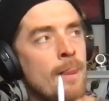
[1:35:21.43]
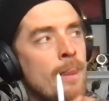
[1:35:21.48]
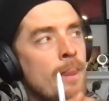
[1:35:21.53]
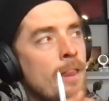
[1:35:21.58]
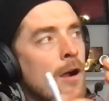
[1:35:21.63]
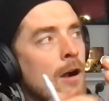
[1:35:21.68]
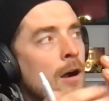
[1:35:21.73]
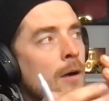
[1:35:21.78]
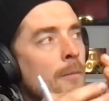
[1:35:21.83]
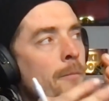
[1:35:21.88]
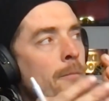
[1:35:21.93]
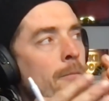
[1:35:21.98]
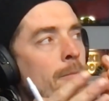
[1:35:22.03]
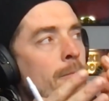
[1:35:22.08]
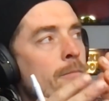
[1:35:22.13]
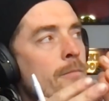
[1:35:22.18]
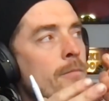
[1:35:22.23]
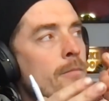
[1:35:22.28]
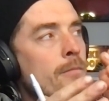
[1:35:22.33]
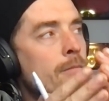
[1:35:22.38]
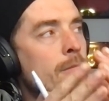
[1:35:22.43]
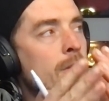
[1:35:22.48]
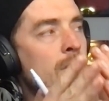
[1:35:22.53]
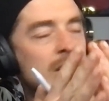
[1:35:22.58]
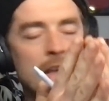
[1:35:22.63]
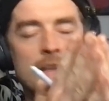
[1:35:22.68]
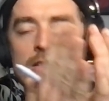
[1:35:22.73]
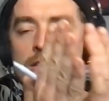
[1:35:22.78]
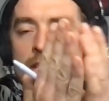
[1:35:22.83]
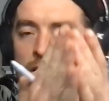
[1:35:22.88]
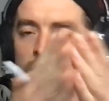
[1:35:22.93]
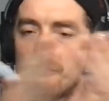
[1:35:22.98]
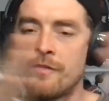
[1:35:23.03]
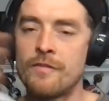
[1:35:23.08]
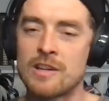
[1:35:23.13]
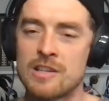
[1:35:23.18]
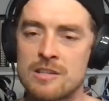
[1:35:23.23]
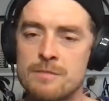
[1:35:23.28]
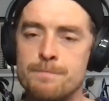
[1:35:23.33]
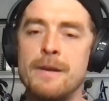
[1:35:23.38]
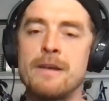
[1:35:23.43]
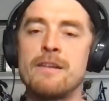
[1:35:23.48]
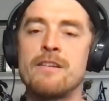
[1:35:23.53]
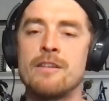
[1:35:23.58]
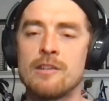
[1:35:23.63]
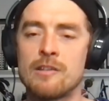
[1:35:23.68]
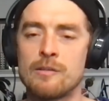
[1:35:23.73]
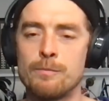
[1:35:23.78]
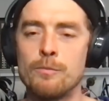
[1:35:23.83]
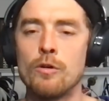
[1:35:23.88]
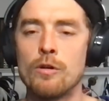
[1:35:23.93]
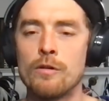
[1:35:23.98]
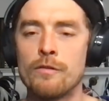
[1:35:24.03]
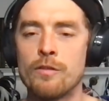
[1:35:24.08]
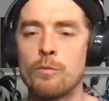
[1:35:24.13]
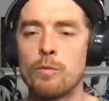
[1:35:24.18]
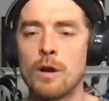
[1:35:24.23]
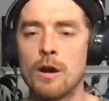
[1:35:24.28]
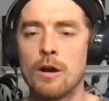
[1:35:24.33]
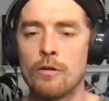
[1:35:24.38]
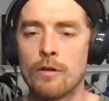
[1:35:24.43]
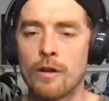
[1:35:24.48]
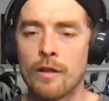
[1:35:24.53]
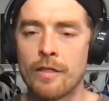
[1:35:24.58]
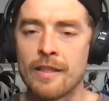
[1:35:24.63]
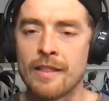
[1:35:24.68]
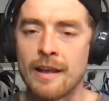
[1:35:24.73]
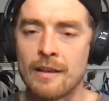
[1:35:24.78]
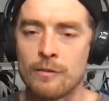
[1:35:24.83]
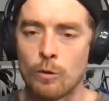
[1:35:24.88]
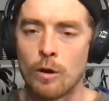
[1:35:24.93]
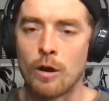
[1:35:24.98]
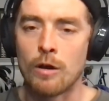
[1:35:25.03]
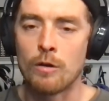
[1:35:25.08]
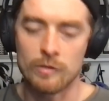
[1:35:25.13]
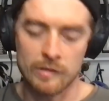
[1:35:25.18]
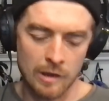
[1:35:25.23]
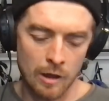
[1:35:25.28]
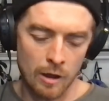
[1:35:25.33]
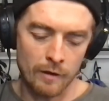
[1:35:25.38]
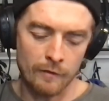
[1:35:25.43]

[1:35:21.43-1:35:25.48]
as though you've experienced more of the world. I think that's what I was going for.